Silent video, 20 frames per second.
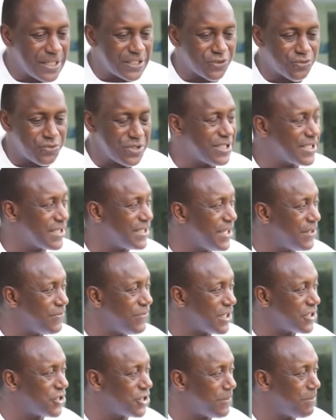this
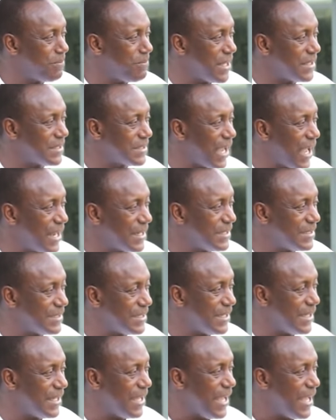receivership
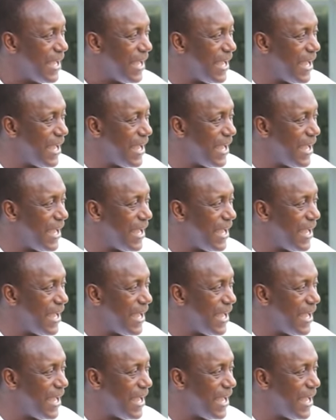mentality,